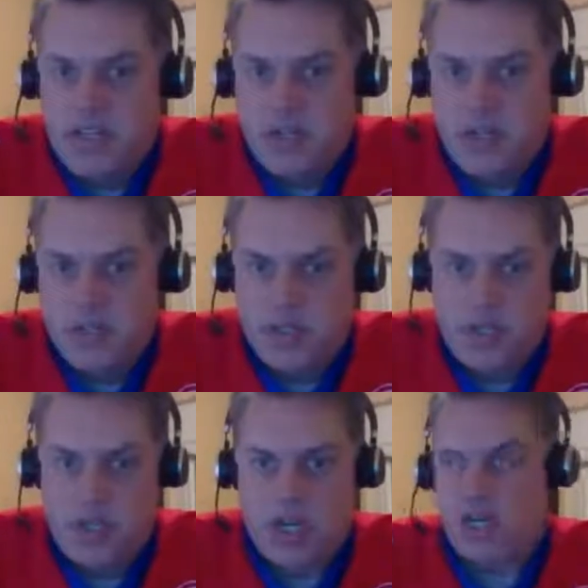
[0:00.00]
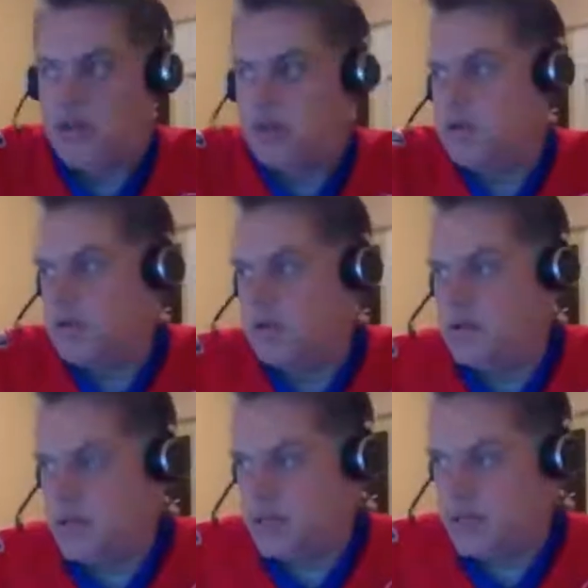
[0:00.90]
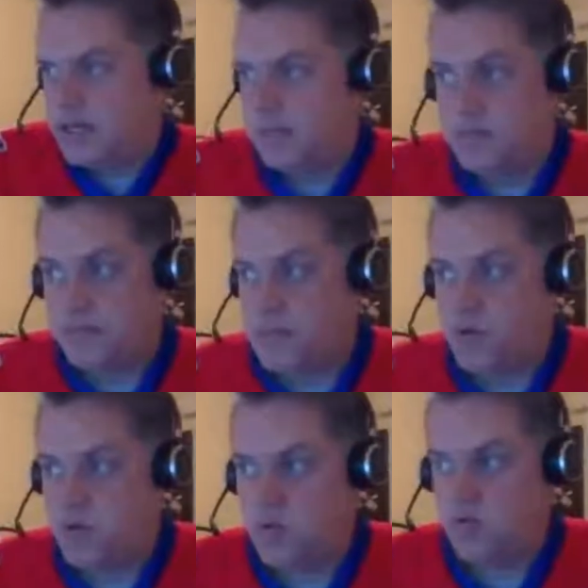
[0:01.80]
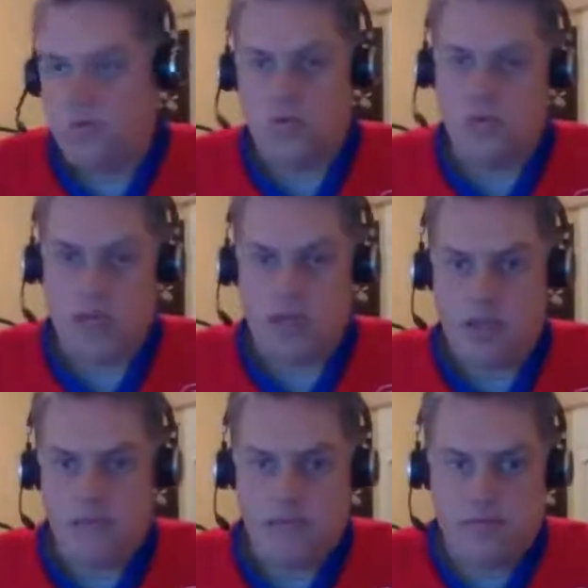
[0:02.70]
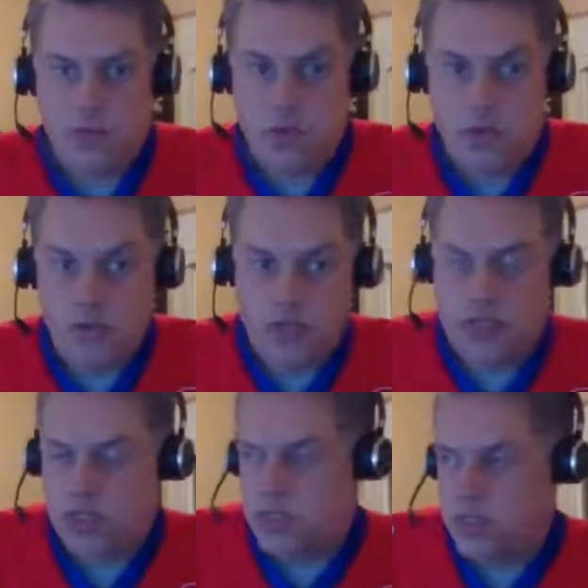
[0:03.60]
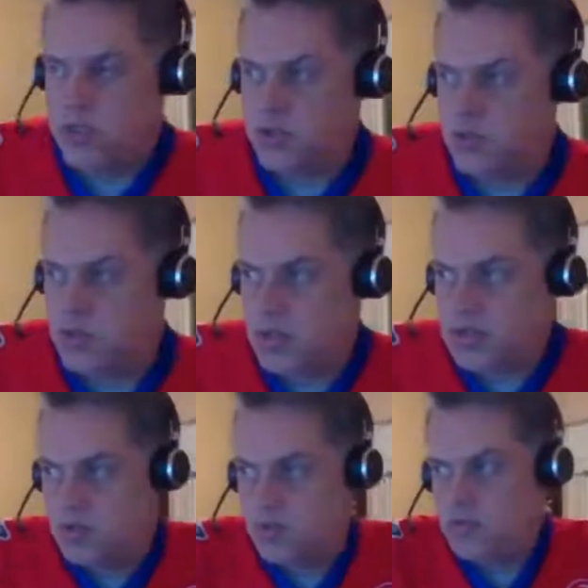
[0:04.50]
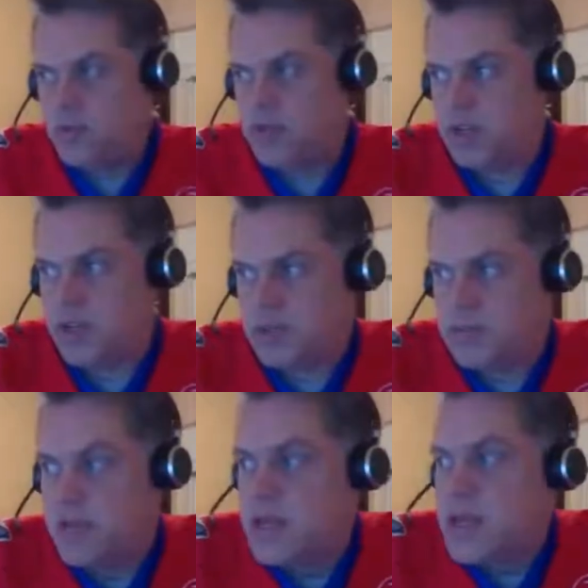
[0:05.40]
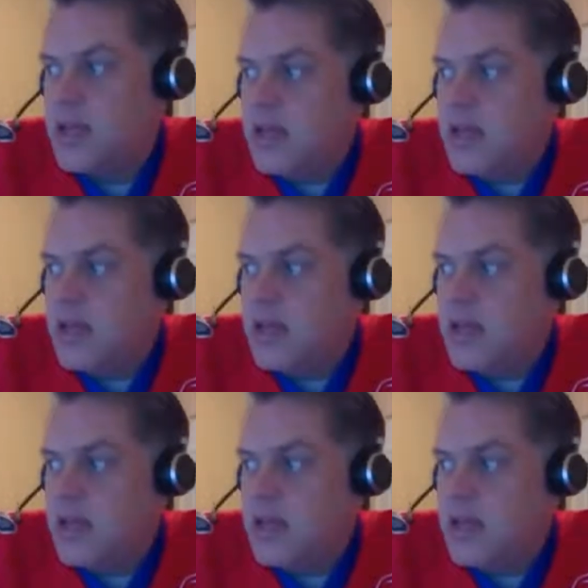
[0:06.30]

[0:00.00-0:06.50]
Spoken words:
But he's a transition guy who may turn their transition into something awesome.